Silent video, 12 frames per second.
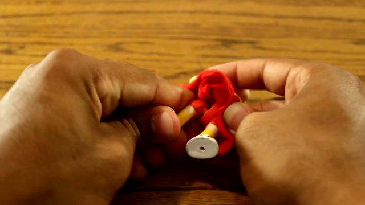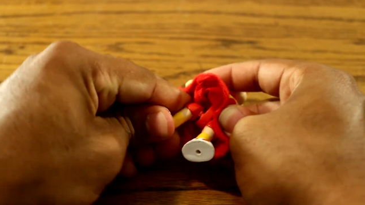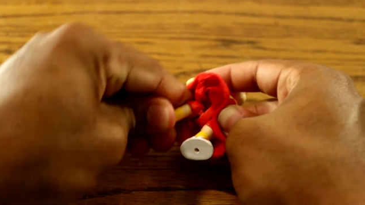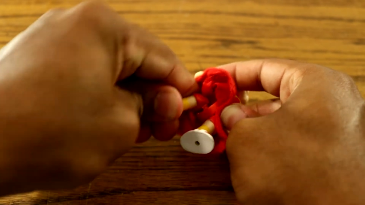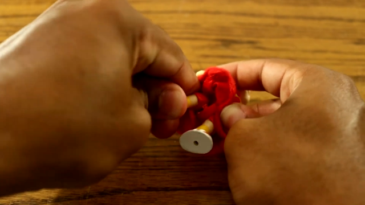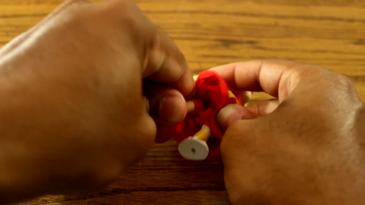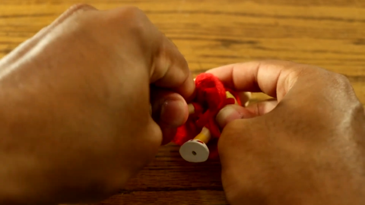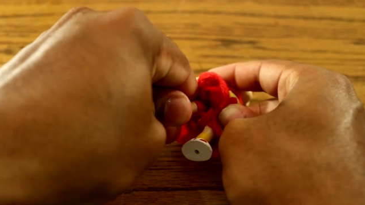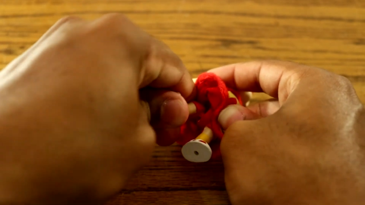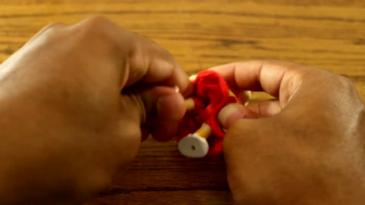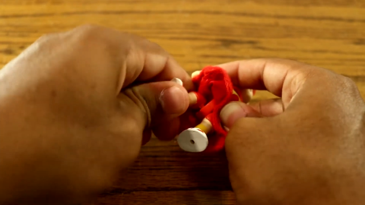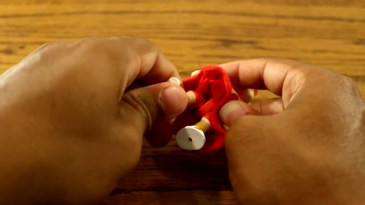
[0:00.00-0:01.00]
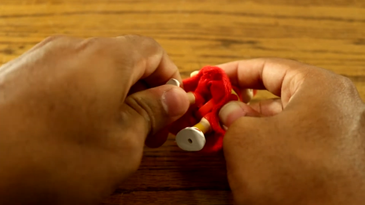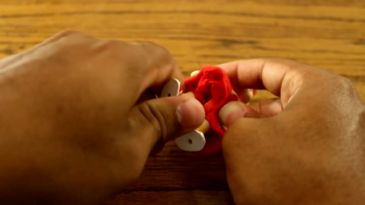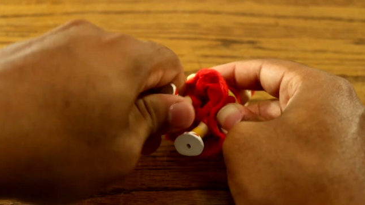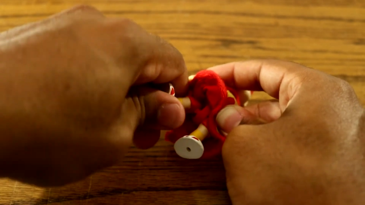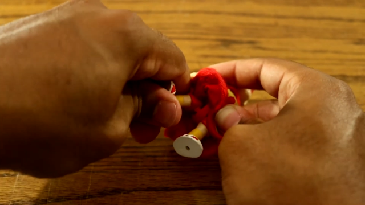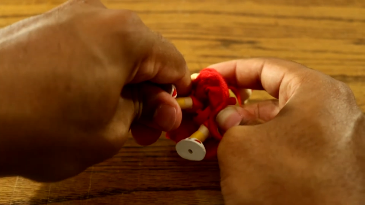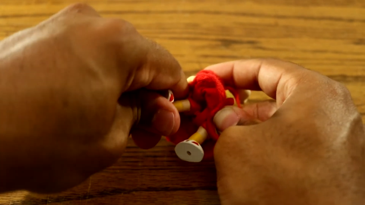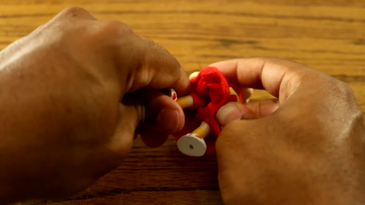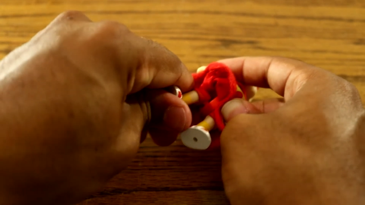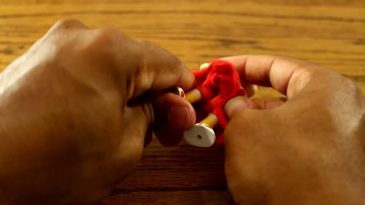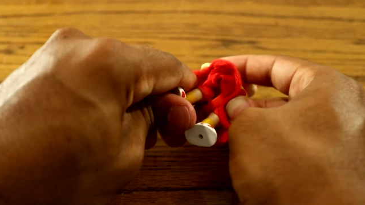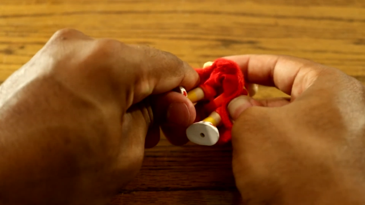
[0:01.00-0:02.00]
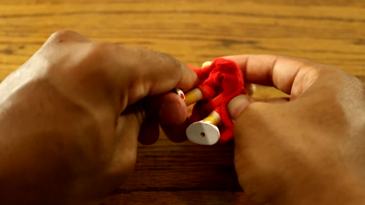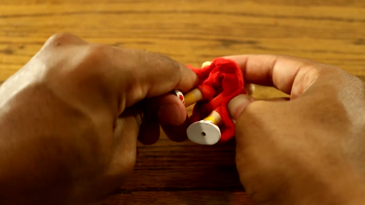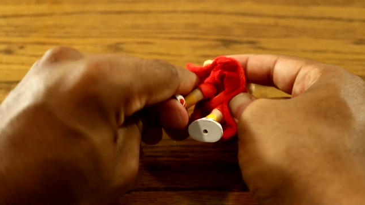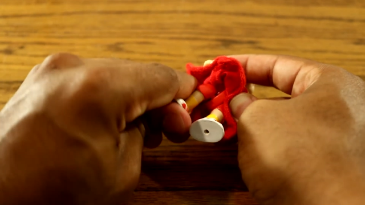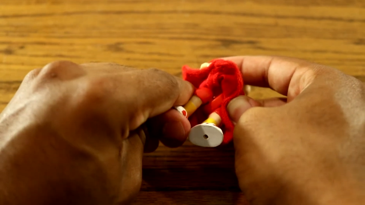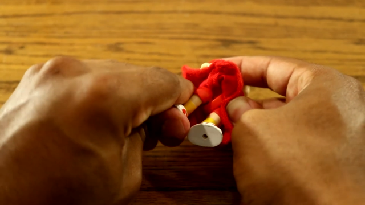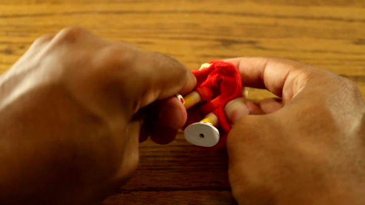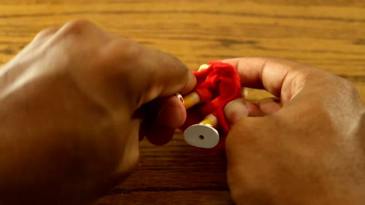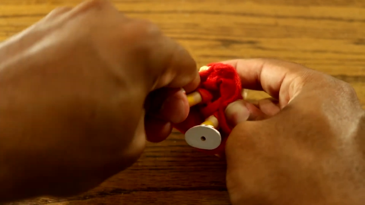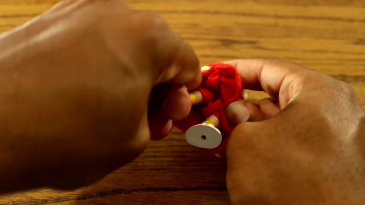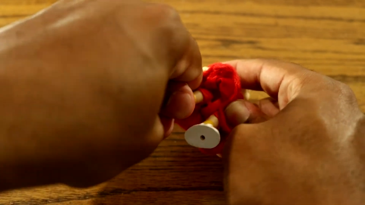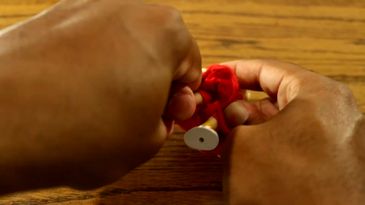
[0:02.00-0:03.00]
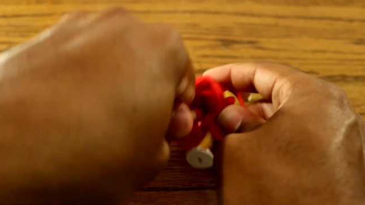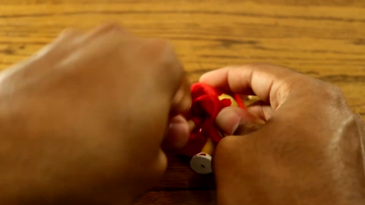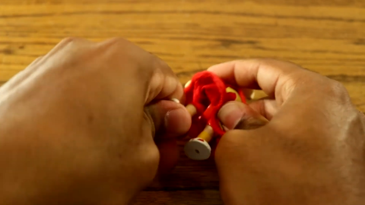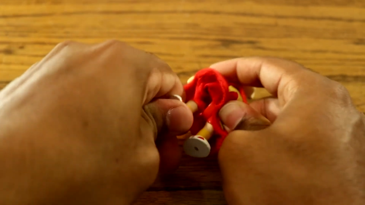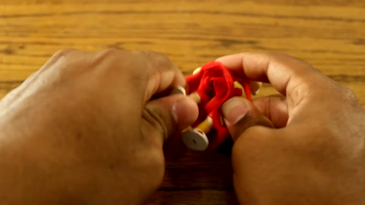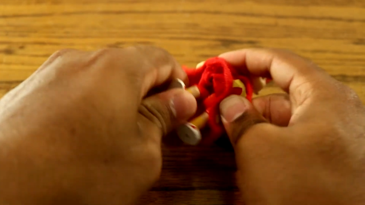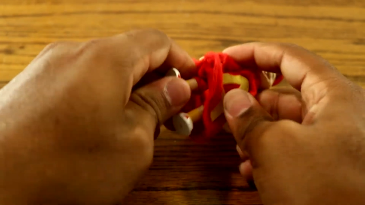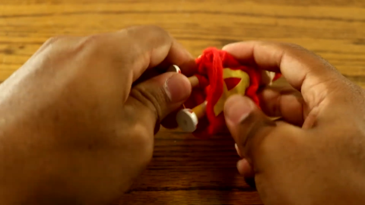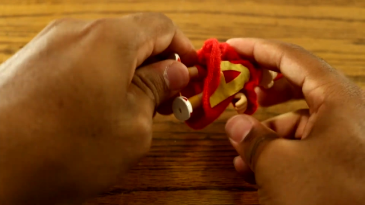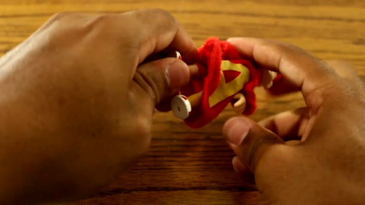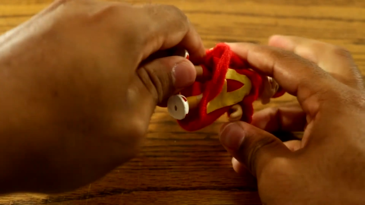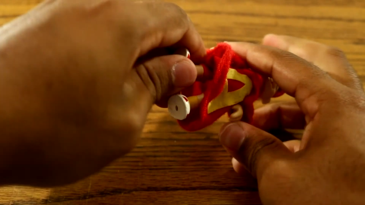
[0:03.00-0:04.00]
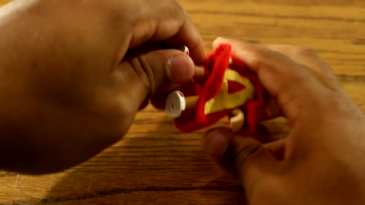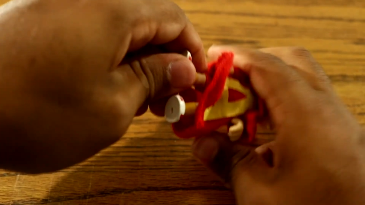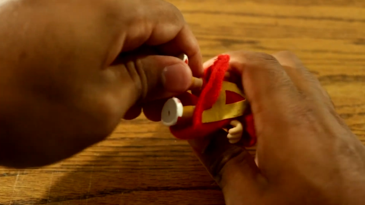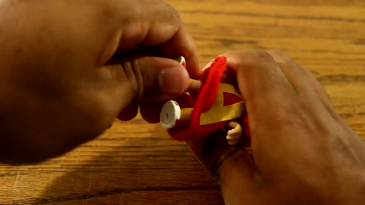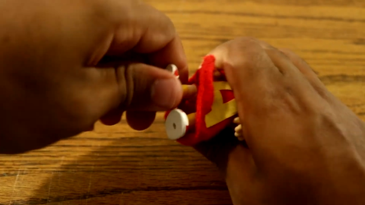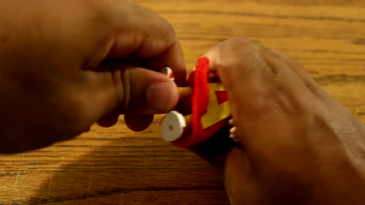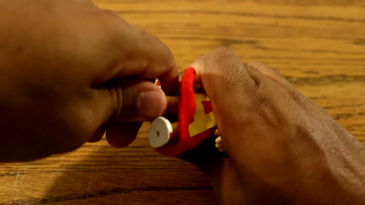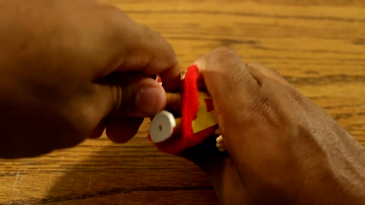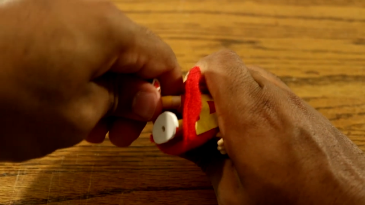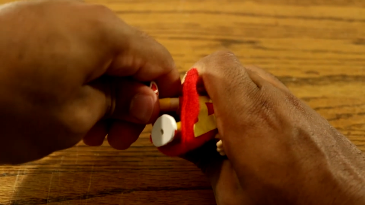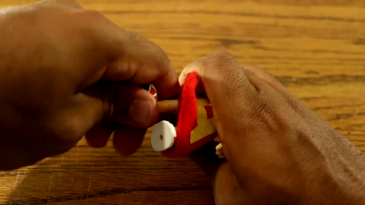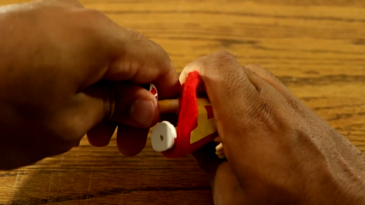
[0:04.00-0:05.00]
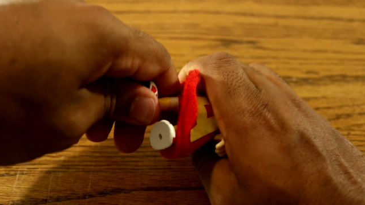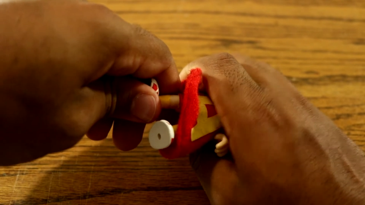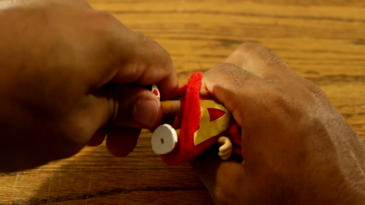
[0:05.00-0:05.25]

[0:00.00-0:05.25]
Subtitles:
(no speaker visible)